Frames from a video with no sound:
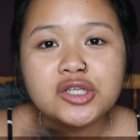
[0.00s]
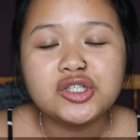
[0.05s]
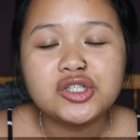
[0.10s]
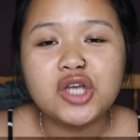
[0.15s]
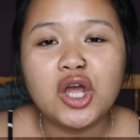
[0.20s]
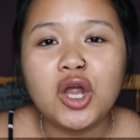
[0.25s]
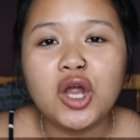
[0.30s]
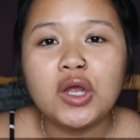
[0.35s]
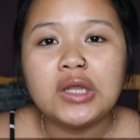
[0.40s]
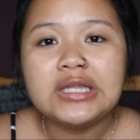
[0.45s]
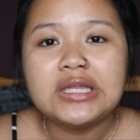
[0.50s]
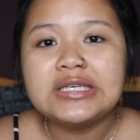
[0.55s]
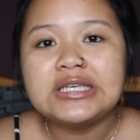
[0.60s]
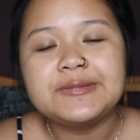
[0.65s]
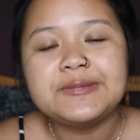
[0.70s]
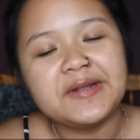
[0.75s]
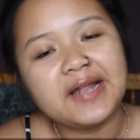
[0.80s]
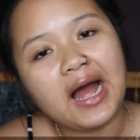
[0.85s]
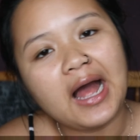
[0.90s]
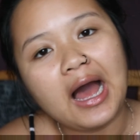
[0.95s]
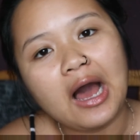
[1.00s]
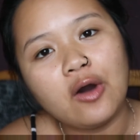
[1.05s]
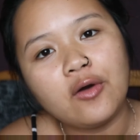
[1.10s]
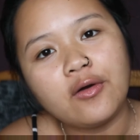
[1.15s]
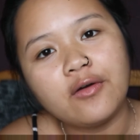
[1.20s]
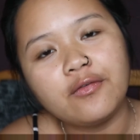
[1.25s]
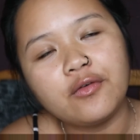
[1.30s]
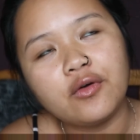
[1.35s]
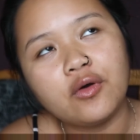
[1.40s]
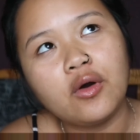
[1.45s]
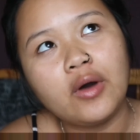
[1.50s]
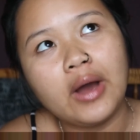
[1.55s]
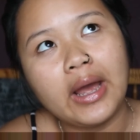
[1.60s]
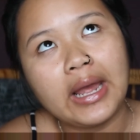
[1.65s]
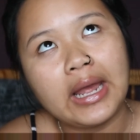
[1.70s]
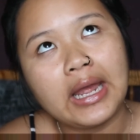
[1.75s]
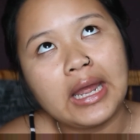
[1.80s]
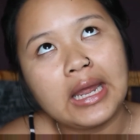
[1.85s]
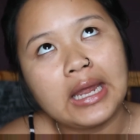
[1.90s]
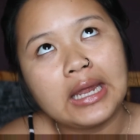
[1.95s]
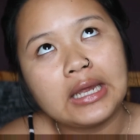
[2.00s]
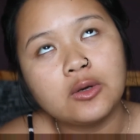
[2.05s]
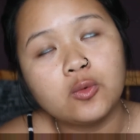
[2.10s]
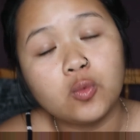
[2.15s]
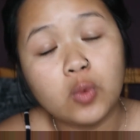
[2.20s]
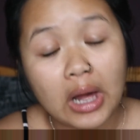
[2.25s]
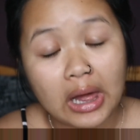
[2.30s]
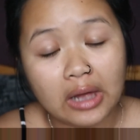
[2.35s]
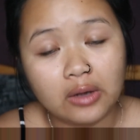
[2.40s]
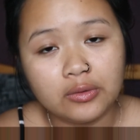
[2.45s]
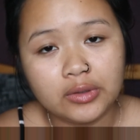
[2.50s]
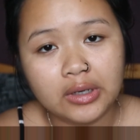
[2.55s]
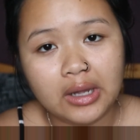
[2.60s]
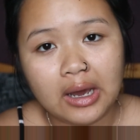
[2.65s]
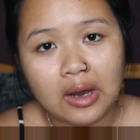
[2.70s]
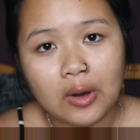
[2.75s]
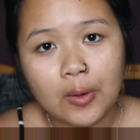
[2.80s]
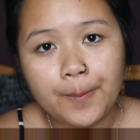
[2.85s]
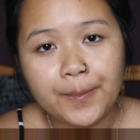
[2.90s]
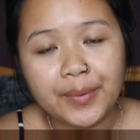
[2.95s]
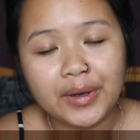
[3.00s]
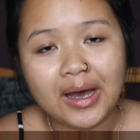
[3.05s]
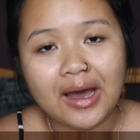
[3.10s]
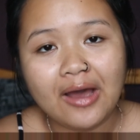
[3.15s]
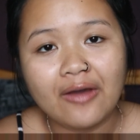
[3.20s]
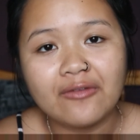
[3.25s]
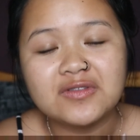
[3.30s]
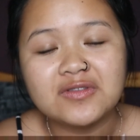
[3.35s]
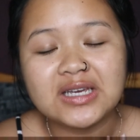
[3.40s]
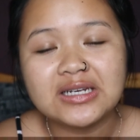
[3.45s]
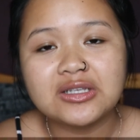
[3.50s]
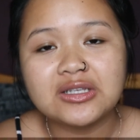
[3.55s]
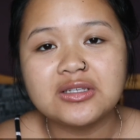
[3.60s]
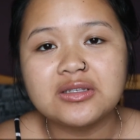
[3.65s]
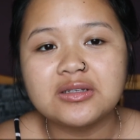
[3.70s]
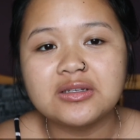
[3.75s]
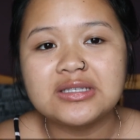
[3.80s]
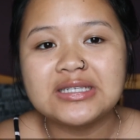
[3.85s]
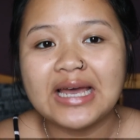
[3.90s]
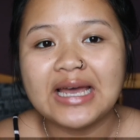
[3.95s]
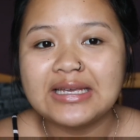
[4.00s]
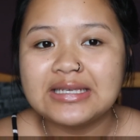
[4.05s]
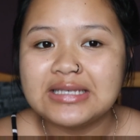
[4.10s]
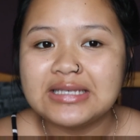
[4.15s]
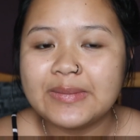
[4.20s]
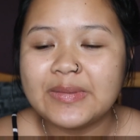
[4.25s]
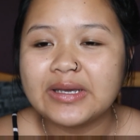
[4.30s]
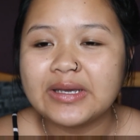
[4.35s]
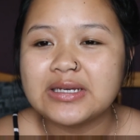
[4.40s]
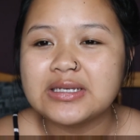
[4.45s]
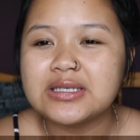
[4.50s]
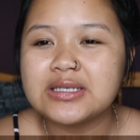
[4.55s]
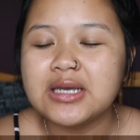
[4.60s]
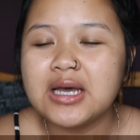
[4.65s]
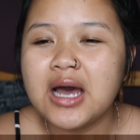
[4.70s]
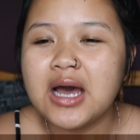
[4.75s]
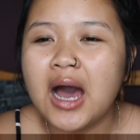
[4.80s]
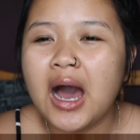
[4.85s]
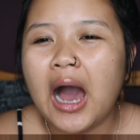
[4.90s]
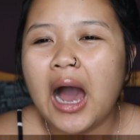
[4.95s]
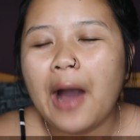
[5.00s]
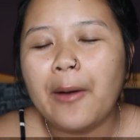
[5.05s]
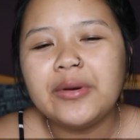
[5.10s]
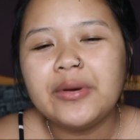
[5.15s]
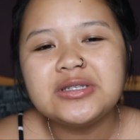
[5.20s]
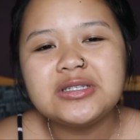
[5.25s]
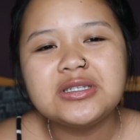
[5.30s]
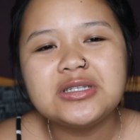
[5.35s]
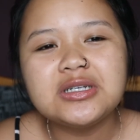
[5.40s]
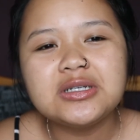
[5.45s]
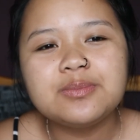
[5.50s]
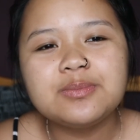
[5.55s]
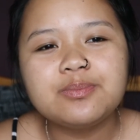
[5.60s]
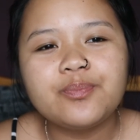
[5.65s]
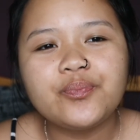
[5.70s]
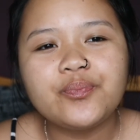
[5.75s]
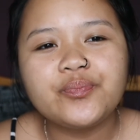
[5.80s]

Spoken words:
So this has been out for a while now, but I've decided to test it because I wanted to